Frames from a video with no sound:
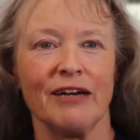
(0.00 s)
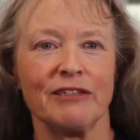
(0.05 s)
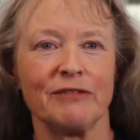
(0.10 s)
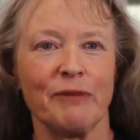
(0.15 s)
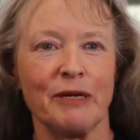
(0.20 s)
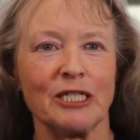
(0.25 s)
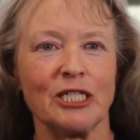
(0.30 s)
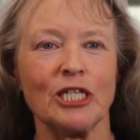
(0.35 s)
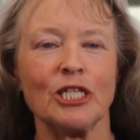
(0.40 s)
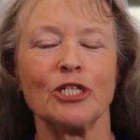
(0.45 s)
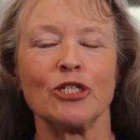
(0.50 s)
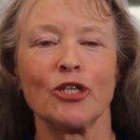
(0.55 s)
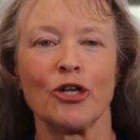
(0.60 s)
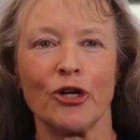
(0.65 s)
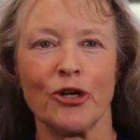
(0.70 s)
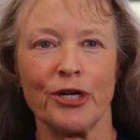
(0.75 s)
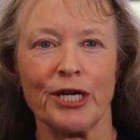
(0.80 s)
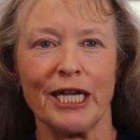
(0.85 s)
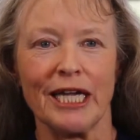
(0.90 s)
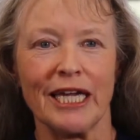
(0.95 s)
especially
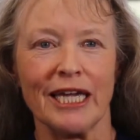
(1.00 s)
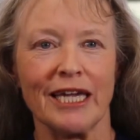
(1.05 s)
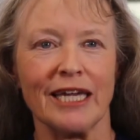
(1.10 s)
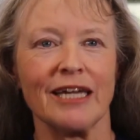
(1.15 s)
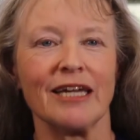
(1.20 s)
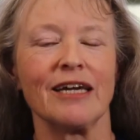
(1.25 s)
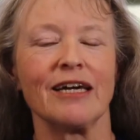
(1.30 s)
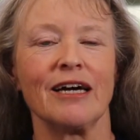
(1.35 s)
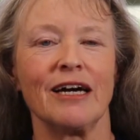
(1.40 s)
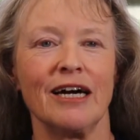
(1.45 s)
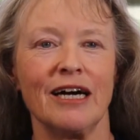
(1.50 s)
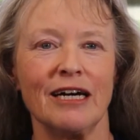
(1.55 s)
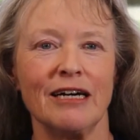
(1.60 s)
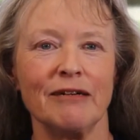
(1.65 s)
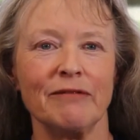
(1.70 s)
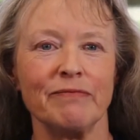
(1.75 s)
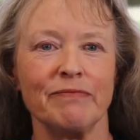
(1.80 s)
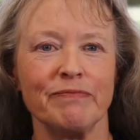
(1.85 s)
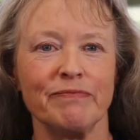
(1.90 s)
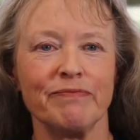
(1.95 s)
turning,
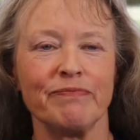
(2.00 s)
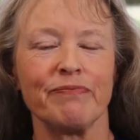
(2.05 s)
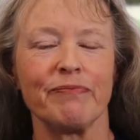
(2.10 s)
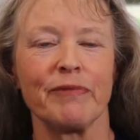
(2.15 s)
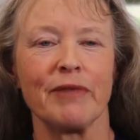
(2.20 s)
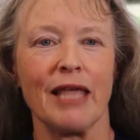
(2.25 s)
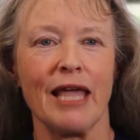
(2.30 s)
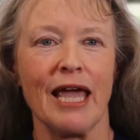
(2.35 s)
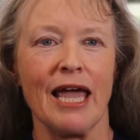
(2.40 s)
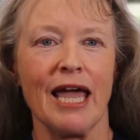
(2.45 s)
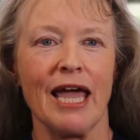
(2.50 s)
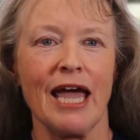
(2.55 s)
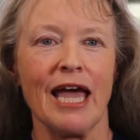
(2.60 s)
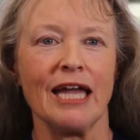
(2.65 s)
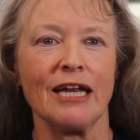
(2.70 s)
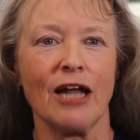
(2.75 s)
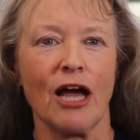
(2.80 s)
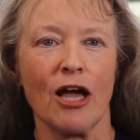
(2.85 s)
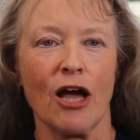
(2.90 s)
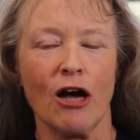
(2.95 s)

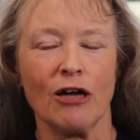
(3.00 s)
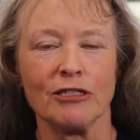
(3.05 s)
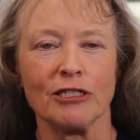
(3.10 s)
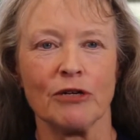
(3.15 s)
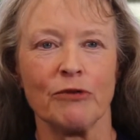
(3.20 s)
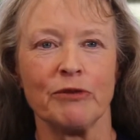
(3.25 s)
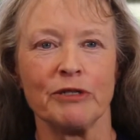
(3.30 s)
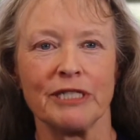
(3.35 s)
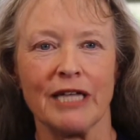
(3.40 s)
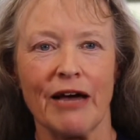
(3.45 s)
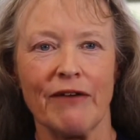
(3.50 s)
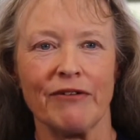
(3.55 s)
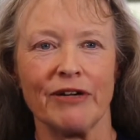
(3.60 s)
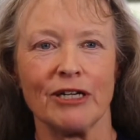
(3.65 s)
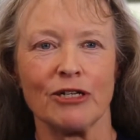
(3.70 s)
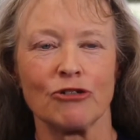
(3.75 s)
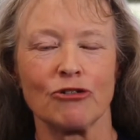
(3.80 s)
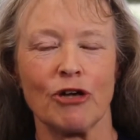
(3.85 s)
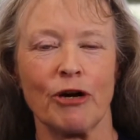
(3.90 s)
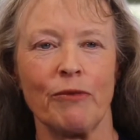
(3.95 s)
and I also was
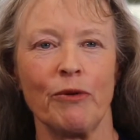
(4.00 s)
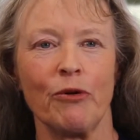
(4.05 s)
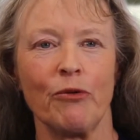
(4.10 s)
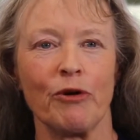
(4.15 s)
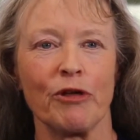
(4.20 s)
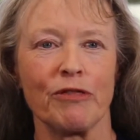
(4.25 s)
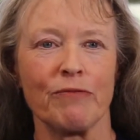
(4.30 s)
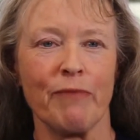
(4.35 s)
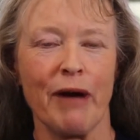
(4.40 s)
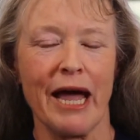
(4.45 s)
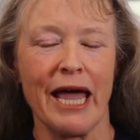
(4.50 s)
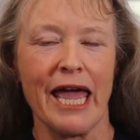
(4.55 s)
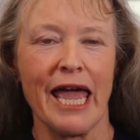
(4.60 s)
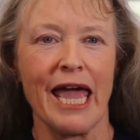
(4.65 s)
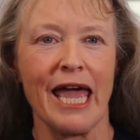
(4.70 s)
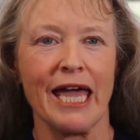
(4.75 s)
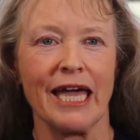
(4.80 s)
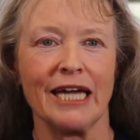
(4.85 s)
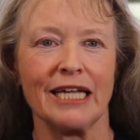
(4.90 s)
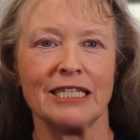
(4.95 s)
having trouble with my
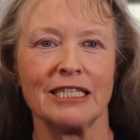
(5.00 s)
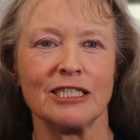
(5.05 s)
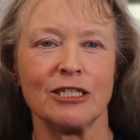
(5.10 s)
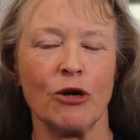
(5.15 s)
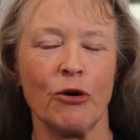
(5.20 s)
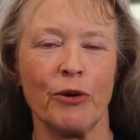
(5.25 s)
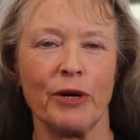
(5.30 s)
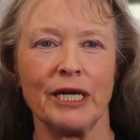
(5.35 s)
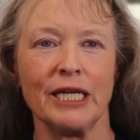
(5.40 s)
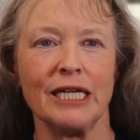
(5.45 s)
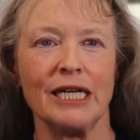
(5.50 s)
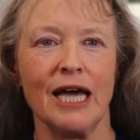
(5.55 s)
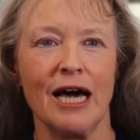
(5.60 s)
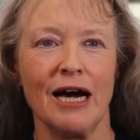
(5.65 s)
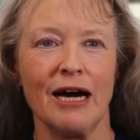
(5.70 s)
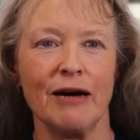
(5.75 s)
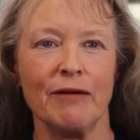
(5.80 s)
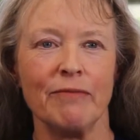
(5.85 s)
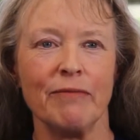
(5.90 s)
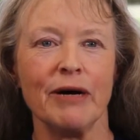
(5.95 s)
hands going
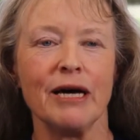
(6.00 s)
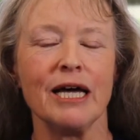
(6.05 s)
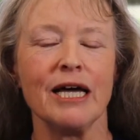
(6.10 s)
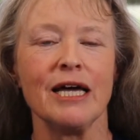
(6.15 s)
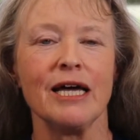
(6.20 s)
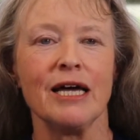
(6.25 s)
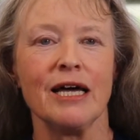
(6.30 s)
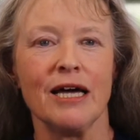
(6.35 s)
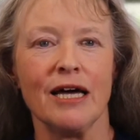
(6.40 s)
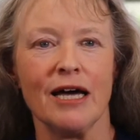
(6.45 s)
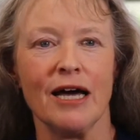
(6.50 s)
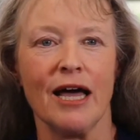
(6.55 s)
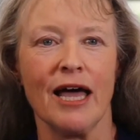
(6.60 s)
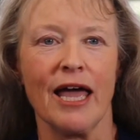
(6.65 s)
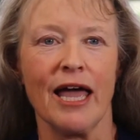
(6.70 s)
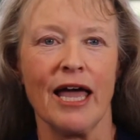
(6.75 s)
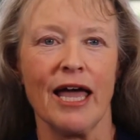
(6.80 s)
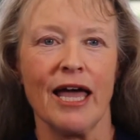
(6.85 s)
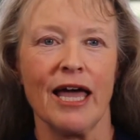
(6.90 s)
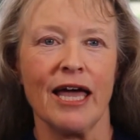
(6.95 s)
numb
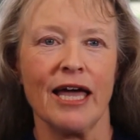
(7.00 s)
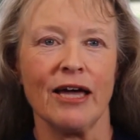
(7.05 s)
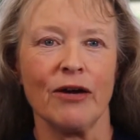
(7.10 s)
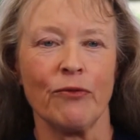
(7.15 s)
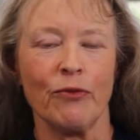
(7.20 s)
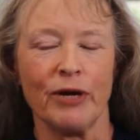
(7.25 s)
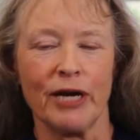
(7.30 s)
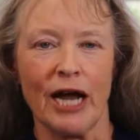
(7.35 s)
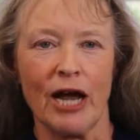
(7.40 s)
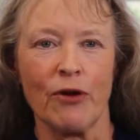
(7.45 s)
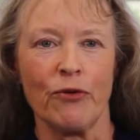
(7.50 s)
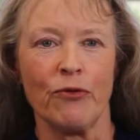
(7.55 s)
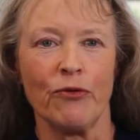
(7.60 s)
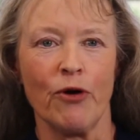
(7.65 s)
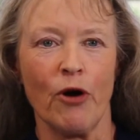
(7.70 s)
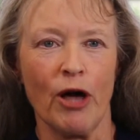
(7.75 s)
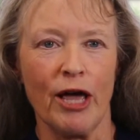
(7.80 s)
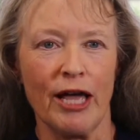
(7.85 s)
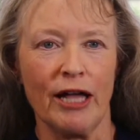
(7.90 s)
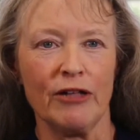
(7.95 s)
and when I
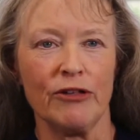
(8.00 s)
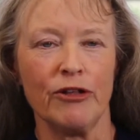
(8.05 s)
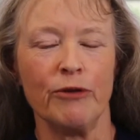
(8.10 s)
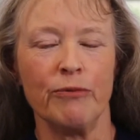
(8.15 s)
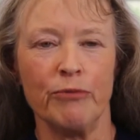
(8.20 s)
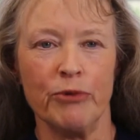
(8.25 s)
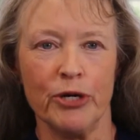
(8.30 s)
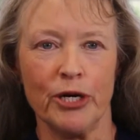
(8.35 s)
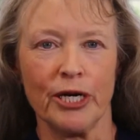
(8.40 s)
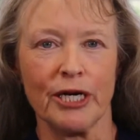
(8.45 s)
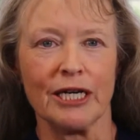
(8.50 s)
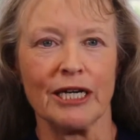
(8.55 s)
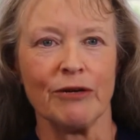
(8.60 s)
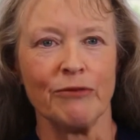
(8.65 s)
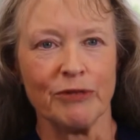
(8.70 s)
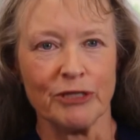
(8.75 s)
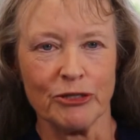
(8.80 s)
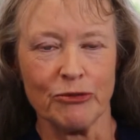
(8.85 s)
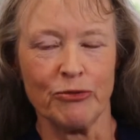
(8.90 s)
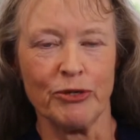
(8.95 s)
held a book
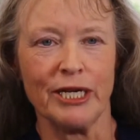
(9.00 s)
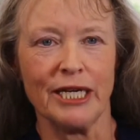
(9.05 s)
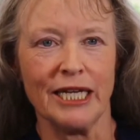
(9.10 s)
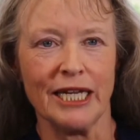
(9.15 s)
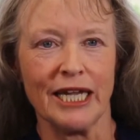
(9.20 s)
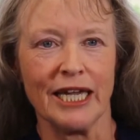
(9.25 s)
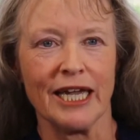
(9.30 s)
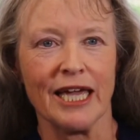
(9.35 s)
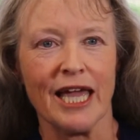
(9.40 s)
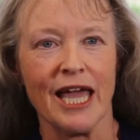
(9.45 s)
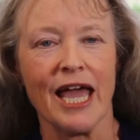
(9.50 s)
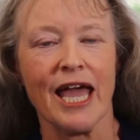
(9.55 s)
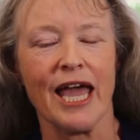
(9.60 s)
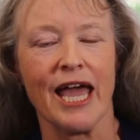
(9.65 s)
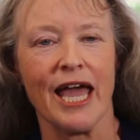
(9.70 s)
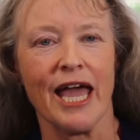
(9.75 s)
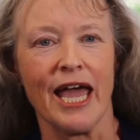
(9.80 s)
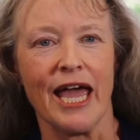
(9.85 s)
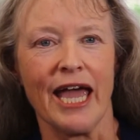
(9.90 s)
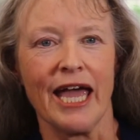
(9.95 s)
and was reading.
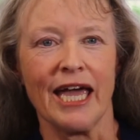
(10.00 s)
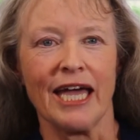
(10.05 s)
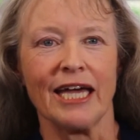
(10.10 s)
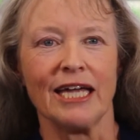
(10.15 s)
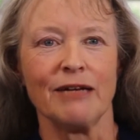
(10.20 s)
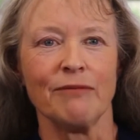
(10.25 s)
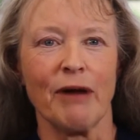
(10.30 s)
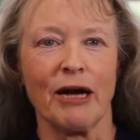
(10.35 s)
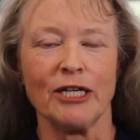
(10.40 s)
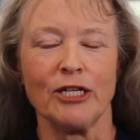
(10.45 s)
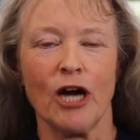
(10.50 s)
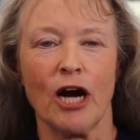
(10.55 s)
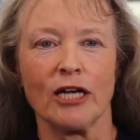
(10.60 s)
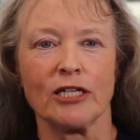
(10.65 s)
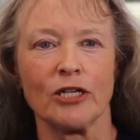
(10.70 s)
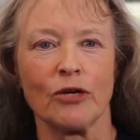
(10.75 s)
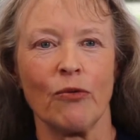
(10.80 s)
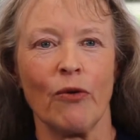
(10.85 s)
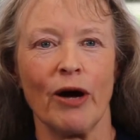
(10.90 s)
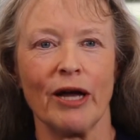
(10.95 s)
And my
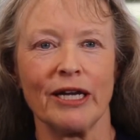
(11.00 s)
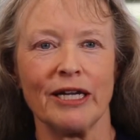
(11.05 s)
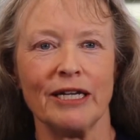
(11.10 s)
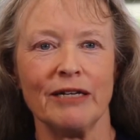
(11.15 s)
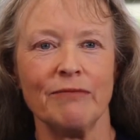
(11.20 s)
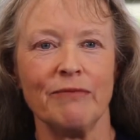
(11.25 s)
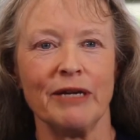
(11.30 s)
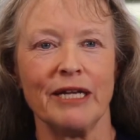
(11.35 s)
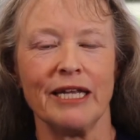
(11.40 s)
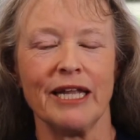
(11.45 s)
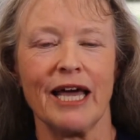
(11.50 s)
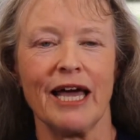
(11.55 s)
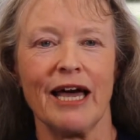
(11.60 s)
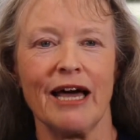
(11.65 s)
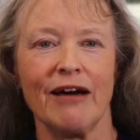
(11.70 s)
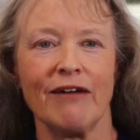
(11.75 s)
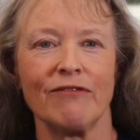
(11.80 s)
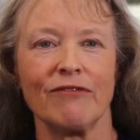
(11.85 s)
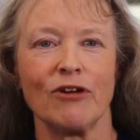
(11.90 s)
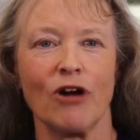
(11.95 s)
doctor wanted me to
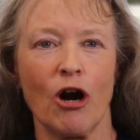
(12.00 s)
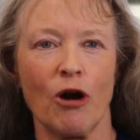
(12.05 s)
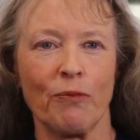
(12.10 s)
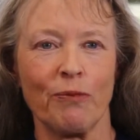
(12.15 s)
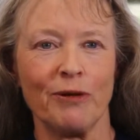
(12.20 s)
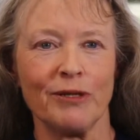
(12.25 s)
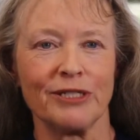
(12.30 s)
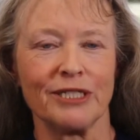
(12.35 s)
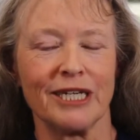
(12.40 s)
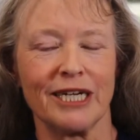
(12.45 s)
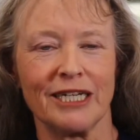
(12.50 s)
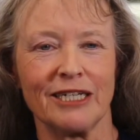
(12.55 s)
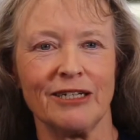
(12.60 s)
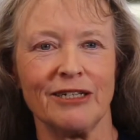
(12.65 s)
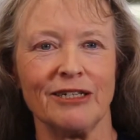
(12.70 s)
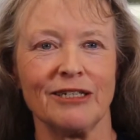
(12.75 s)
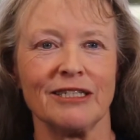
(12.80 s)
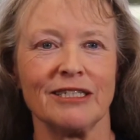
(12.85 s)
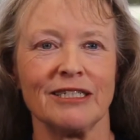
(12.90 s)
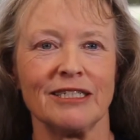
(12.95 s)
have carpal
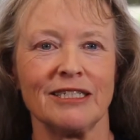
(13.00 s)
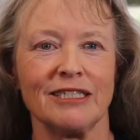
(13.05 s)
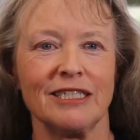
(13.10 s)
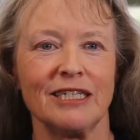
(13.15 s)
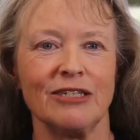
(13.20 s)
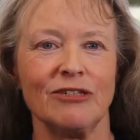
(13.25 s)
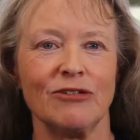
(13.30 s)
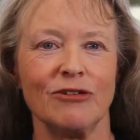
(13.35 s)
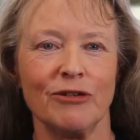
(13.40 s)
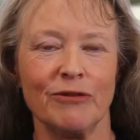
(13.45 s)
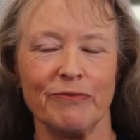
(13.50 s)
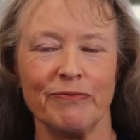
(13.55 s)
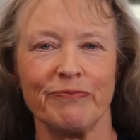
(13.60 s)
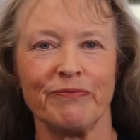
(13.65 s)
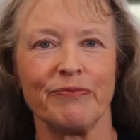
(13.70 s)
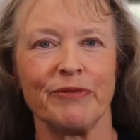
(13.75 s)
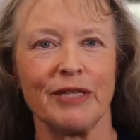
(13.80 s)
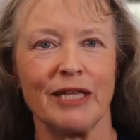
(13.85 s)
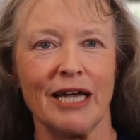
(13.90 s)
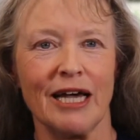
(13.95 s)
tunnel
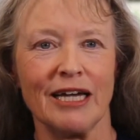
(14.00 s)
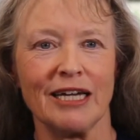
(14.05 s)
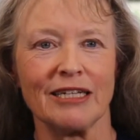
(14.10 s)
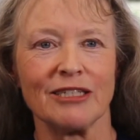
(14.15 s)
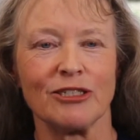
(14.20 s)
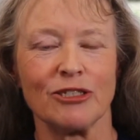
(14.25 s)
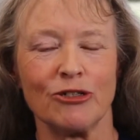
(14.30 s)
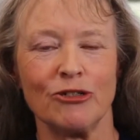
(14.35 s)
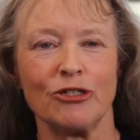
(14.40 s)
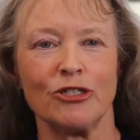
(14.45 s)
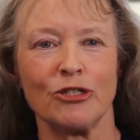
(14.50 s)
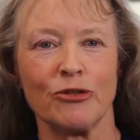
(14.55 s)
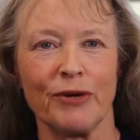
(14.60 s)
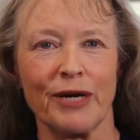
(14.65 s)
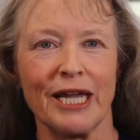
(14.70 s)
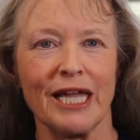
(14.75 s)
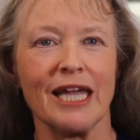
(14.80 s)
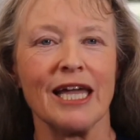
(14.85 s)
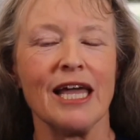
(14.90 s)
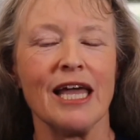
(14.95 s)
syndrome
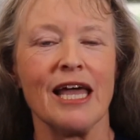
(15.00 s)
surgery.